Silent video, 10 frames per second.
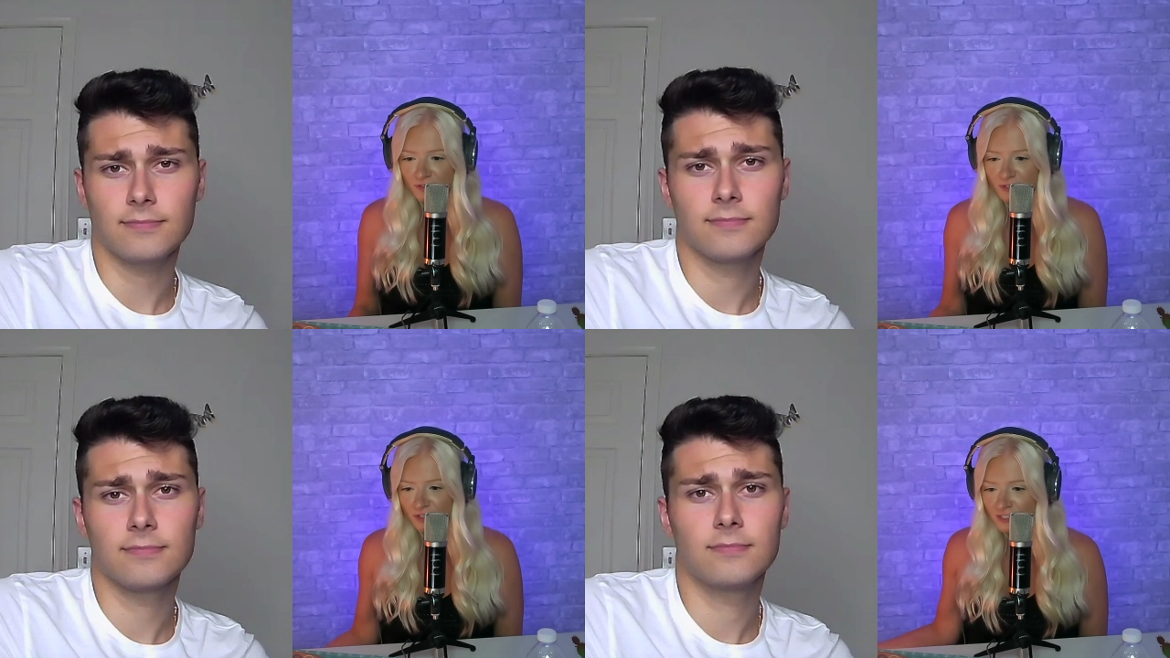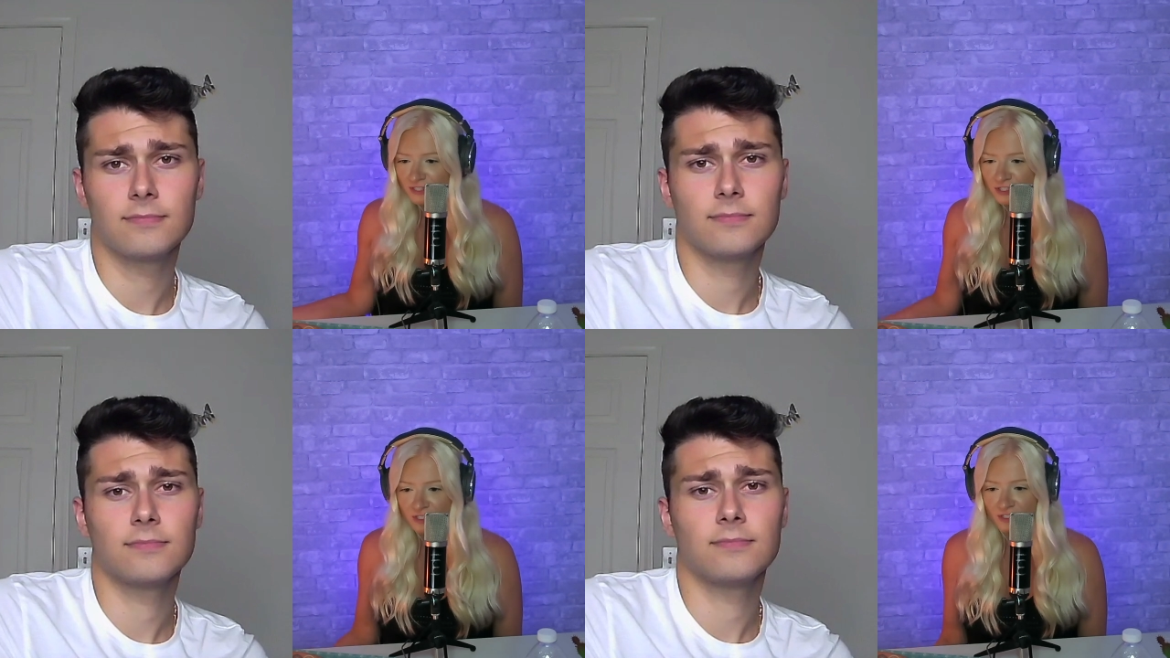Speaker 1: feels good
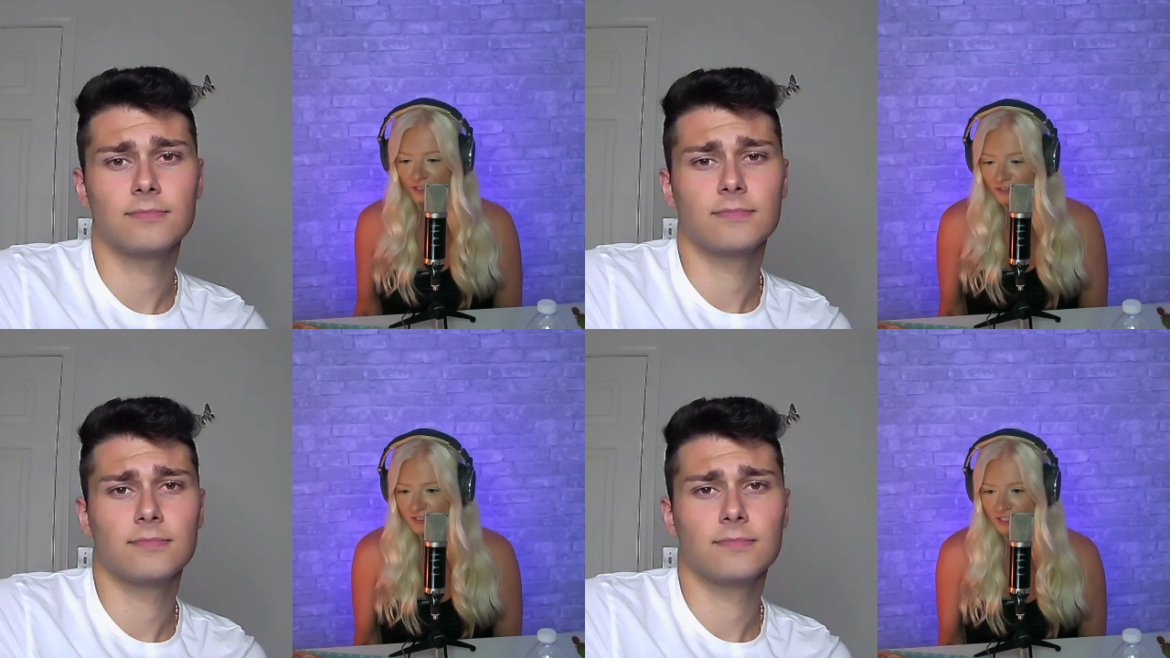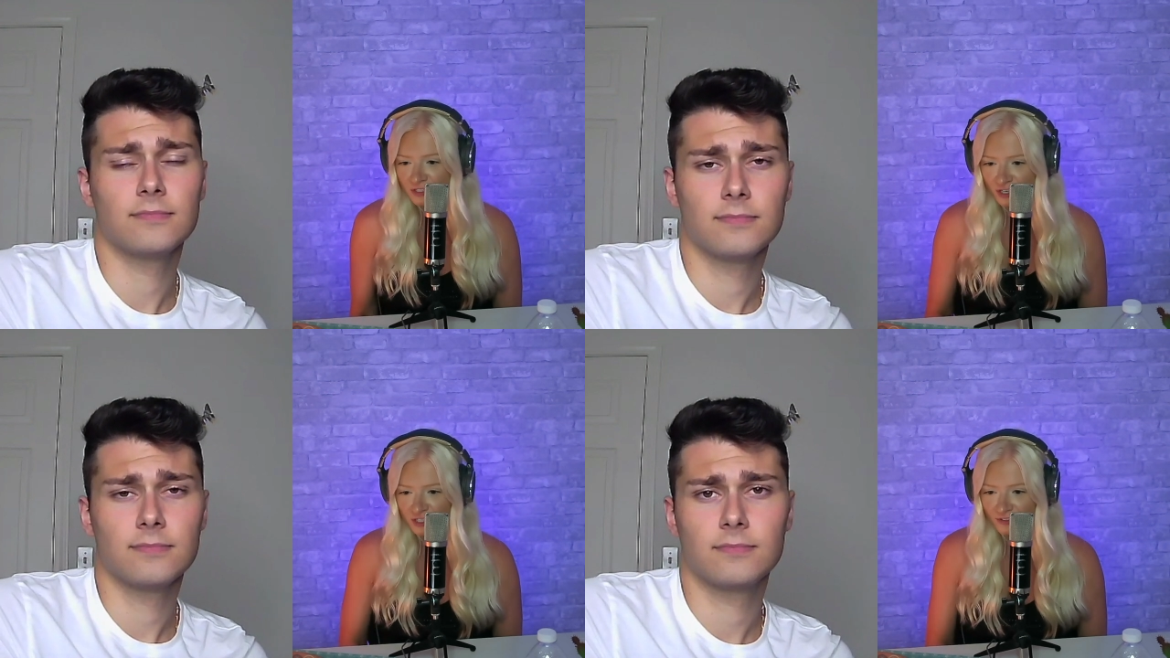to just, like you said,
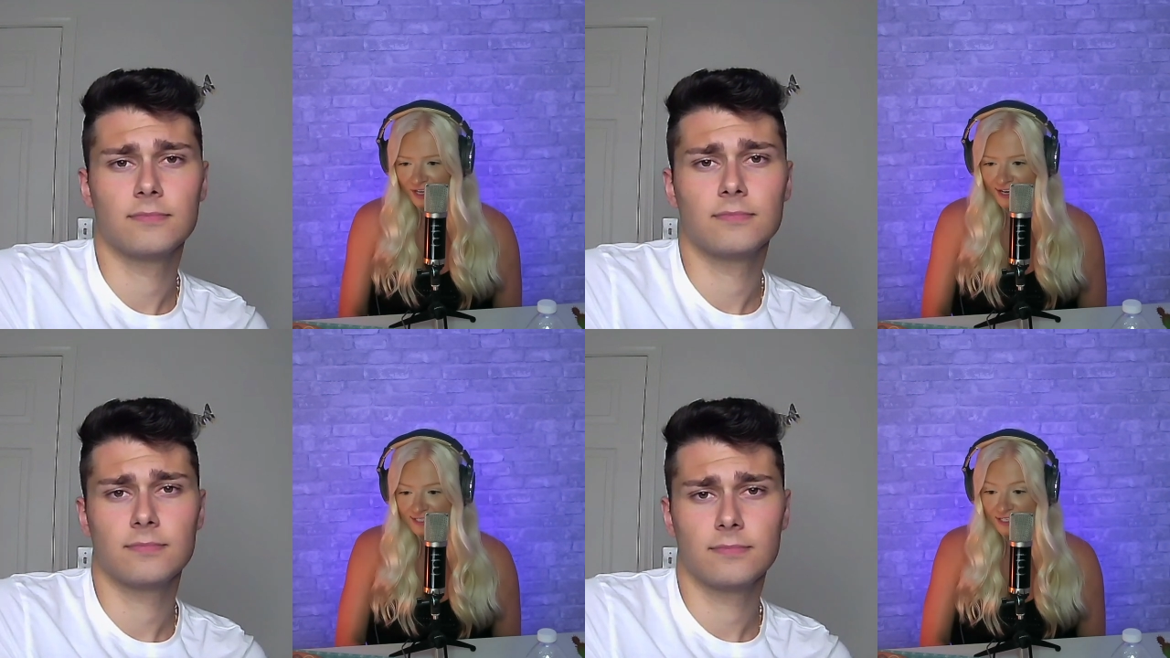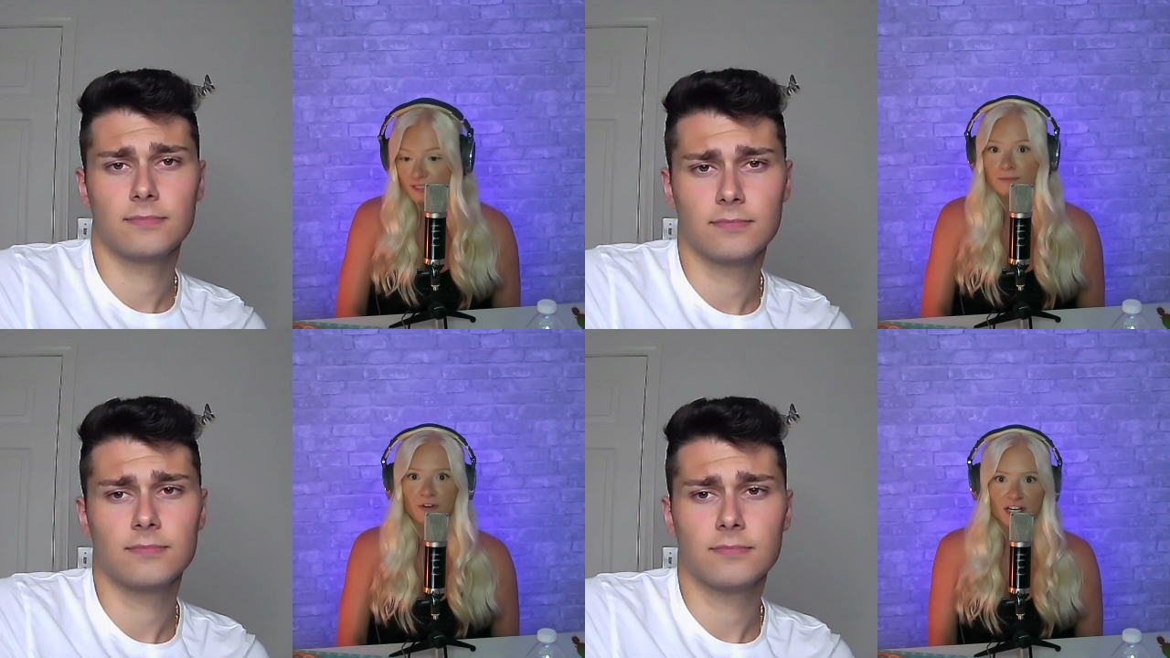stretch your legs, get
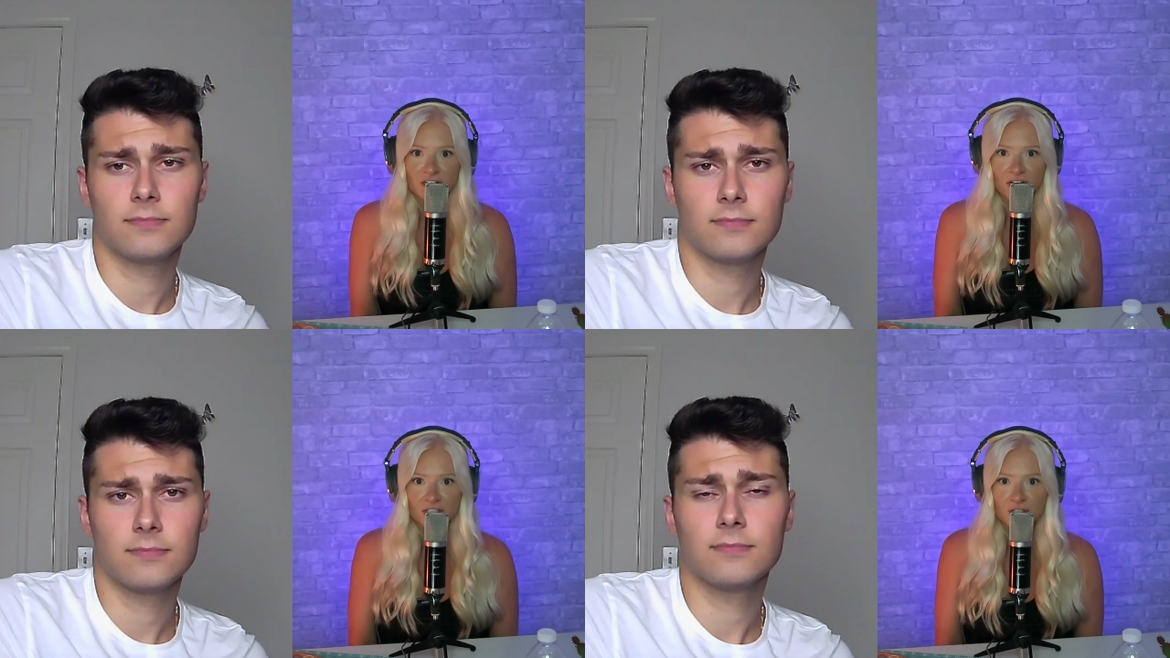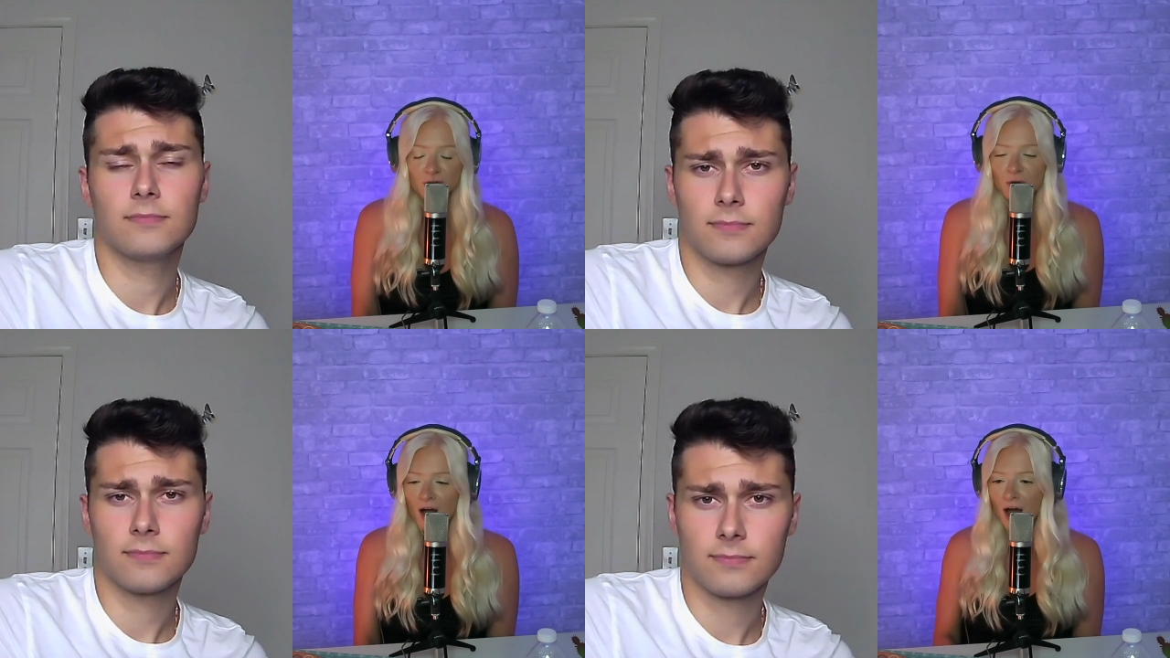some fresh air
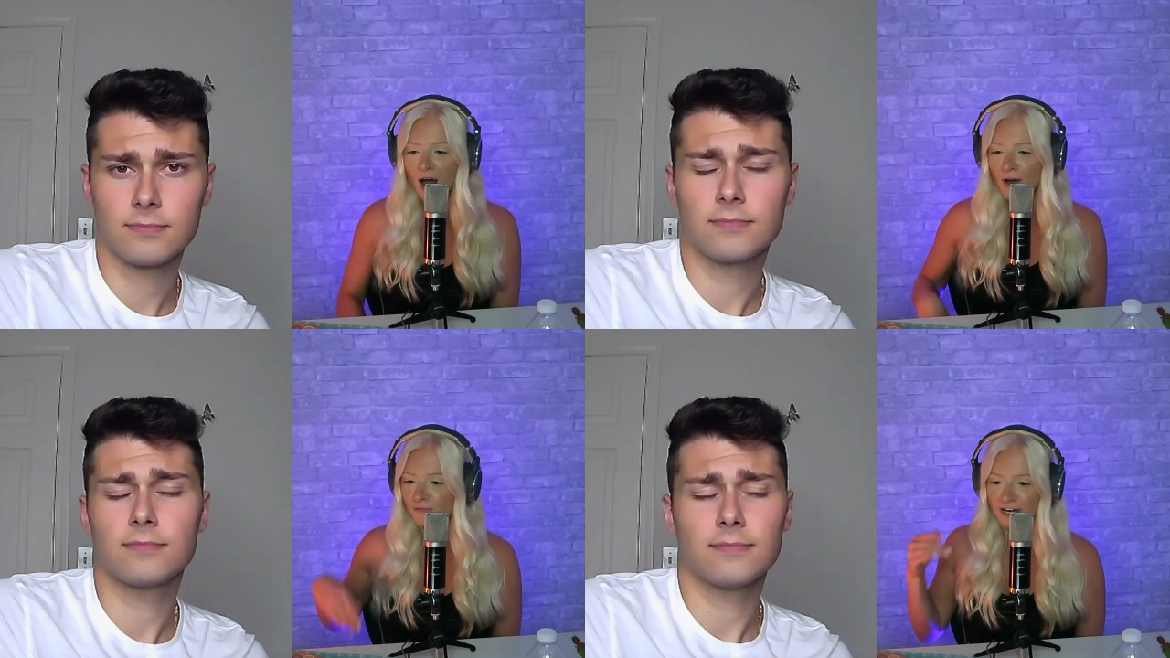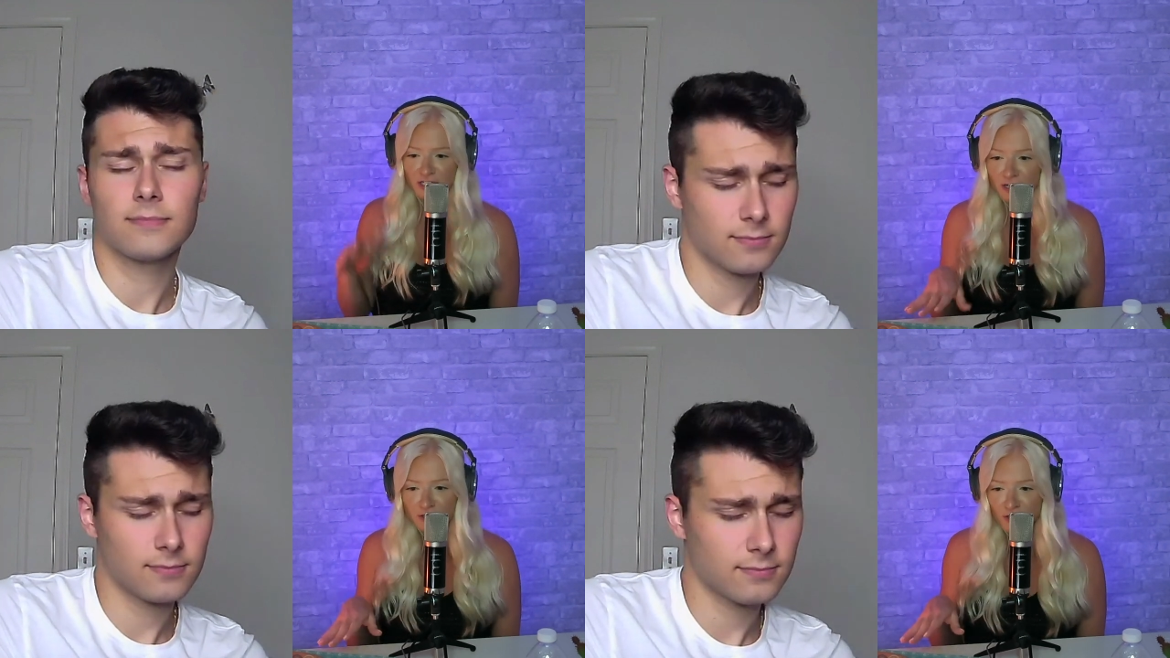too.
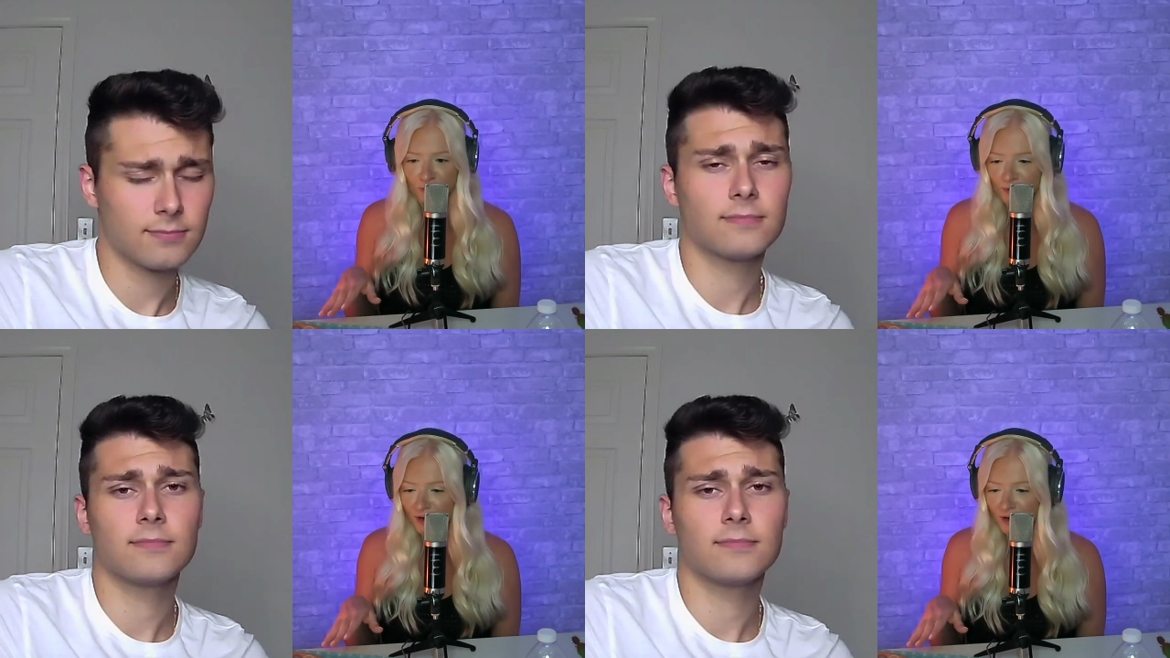Fresh air is super